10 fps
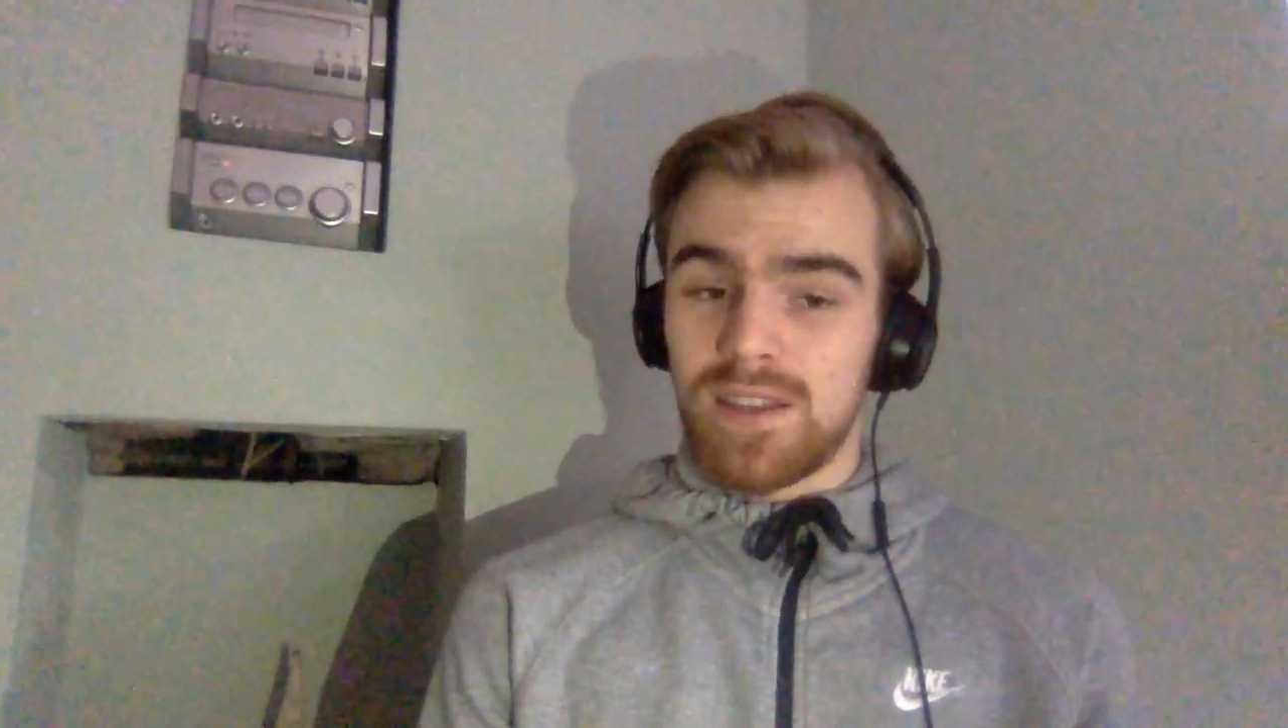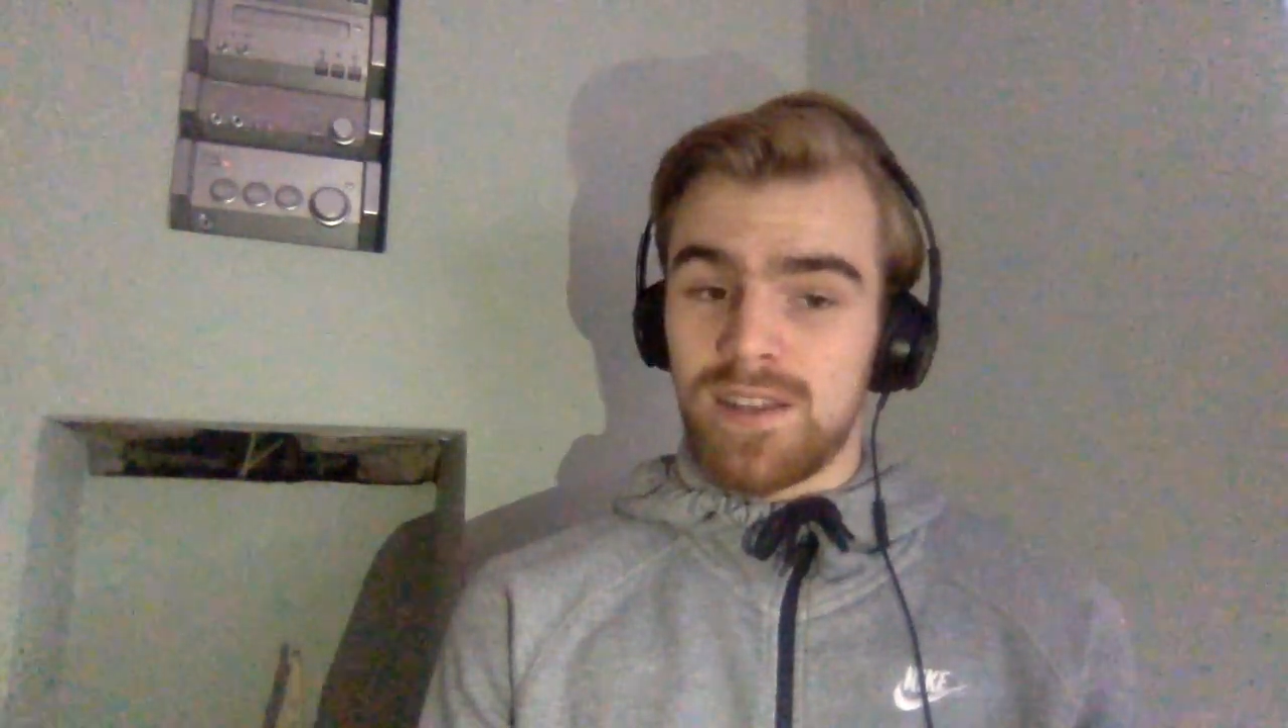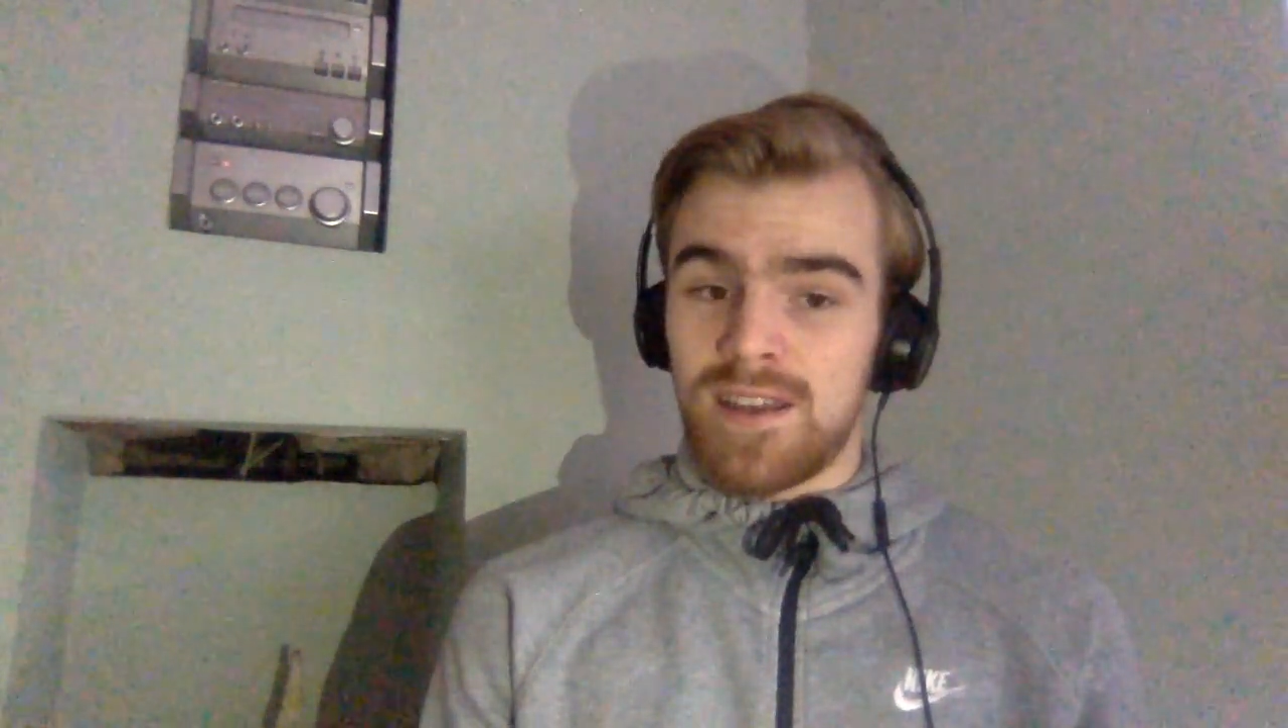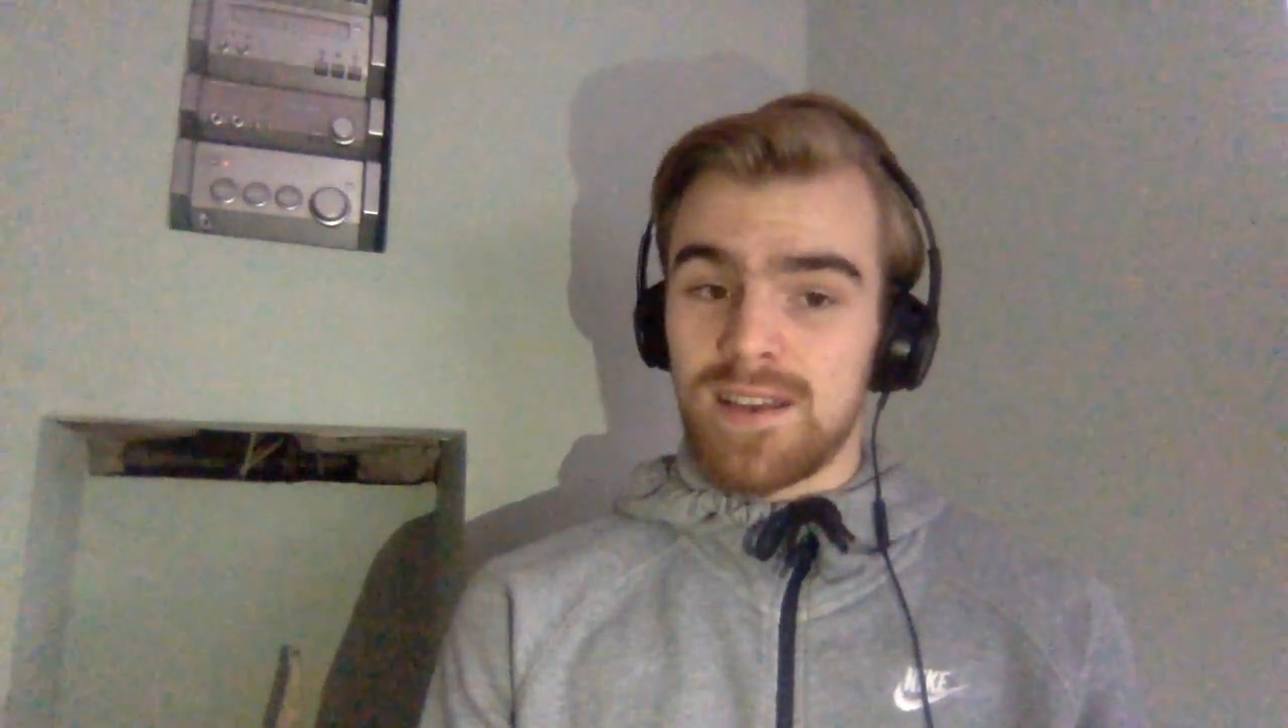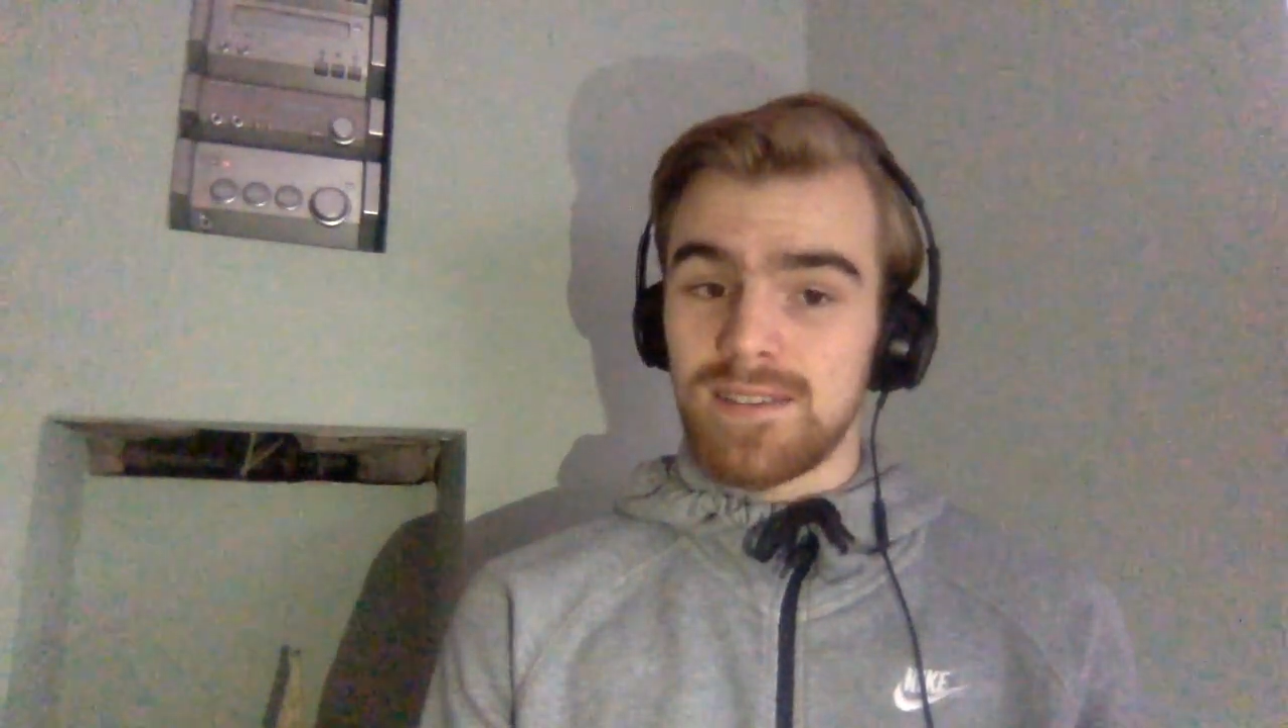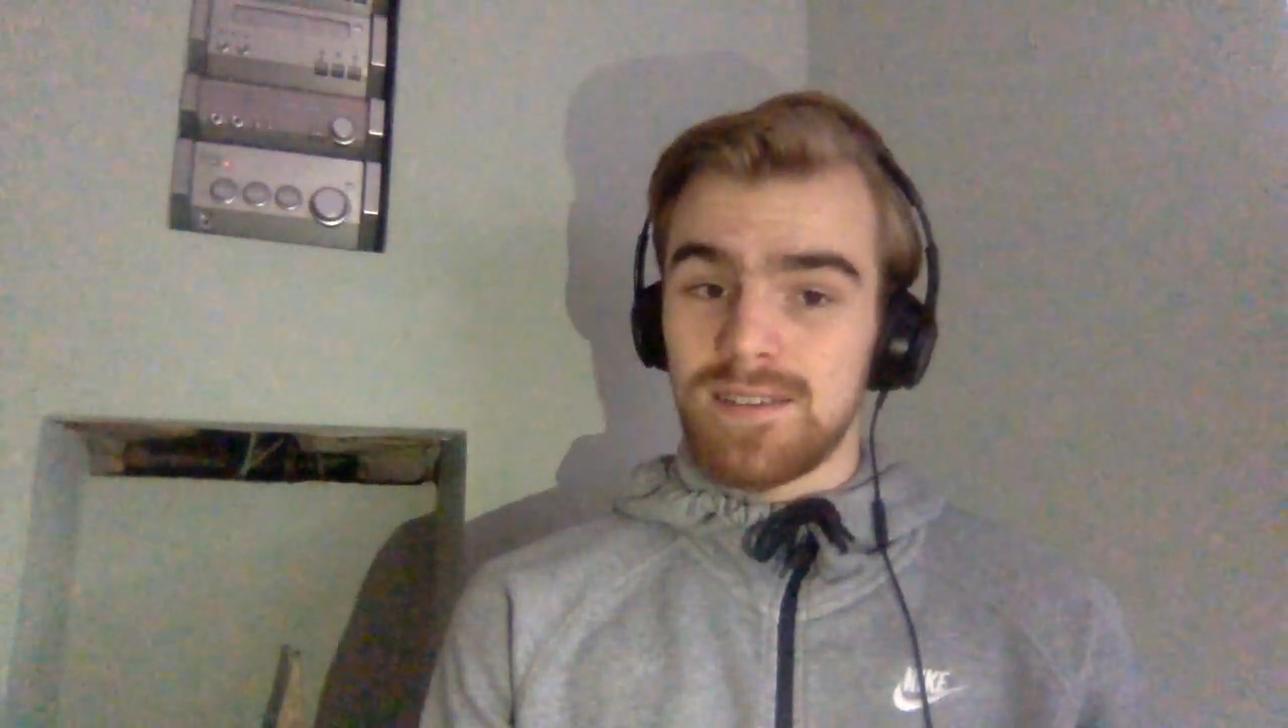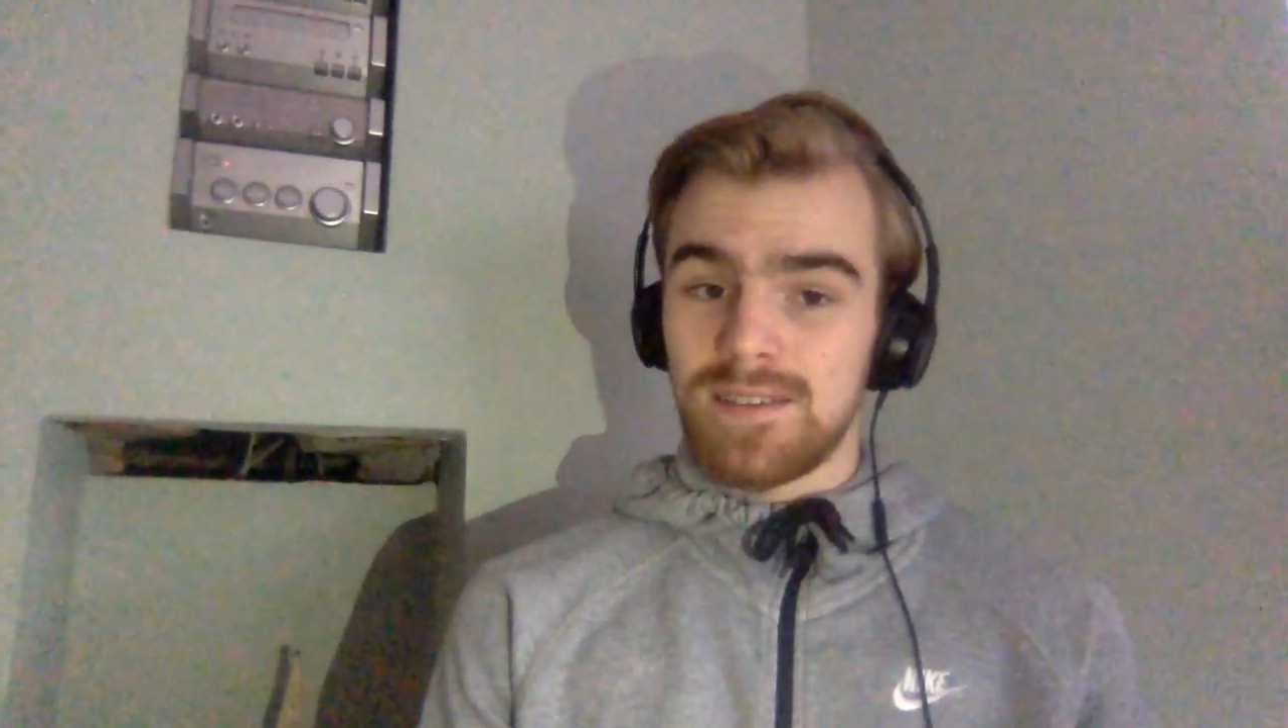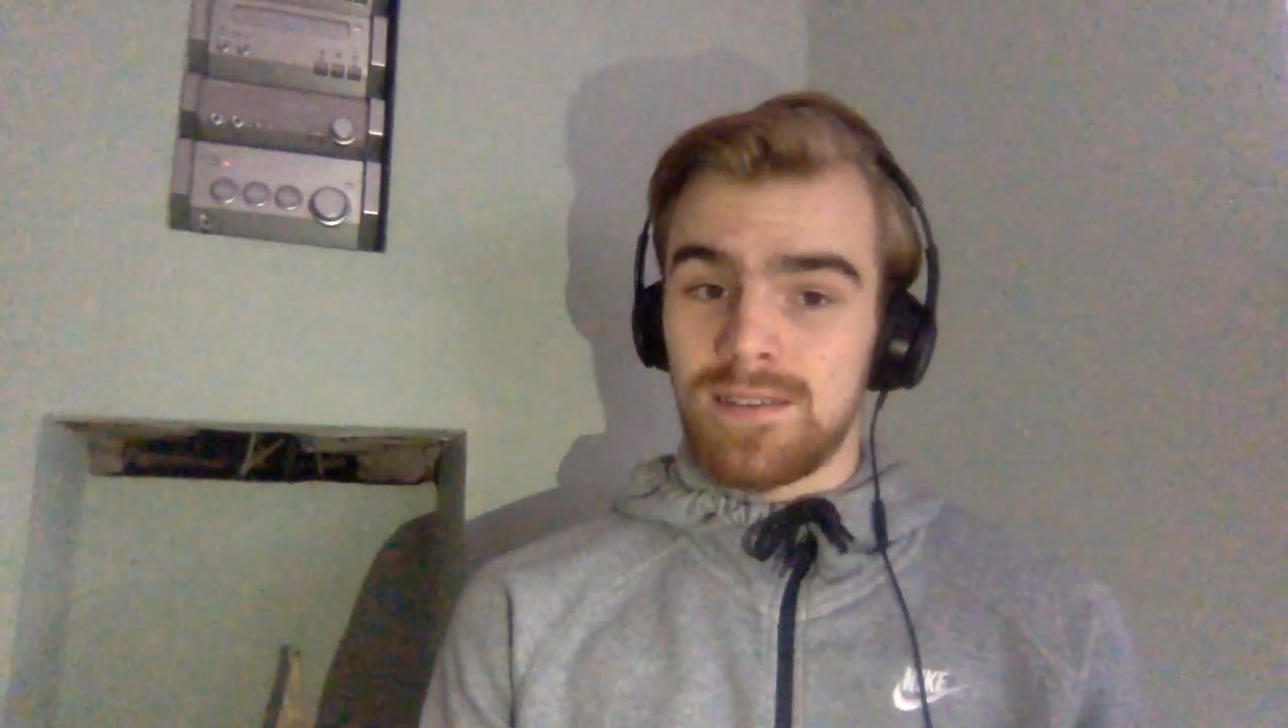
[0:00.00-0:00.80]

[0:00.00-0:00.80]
of the net,